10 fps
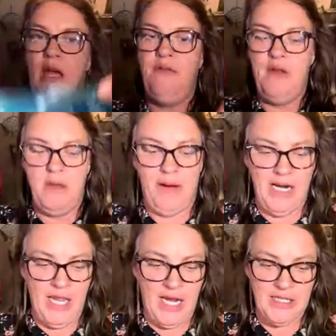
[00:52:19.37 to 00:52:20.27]
If
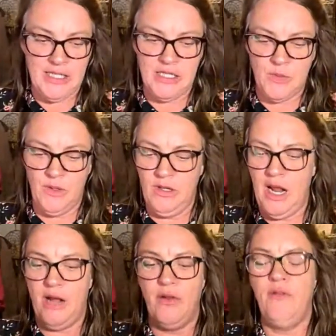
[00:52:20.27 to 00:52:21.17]
anybody likes this one,
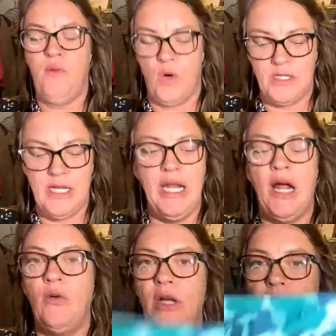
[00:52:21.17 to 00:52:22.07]
I'll do 14
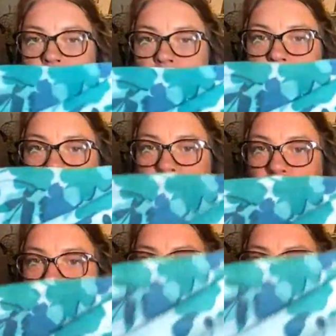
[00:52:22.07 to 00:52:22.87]
on it. It's in brand new